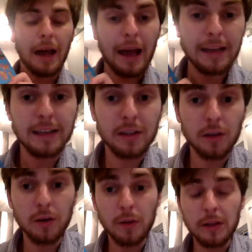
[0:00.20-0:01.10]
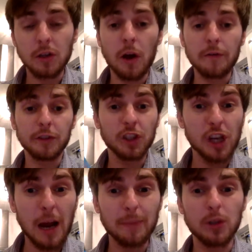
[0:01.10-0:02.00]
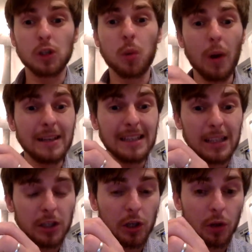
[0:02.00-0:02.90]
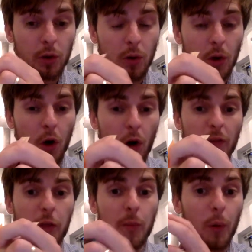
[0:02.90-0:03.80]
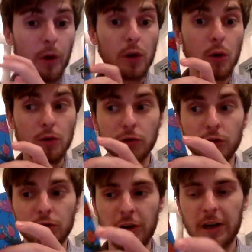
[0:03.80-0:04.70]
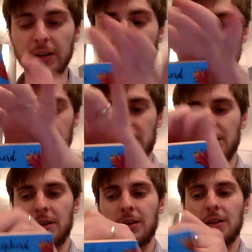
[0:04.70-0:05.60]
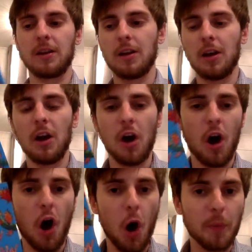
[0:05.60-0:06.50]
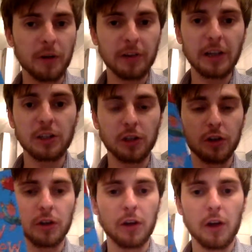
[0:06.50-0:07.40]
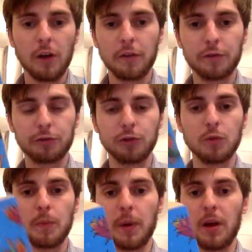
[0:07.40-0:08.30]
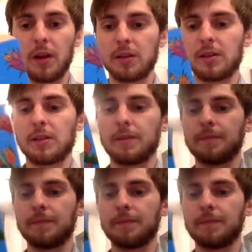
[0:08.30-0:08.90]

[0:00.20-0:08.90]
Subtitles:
Hey you two, it's time for chapter 22 of The Boy Who Grew Dragons. Operation Fruit Burst.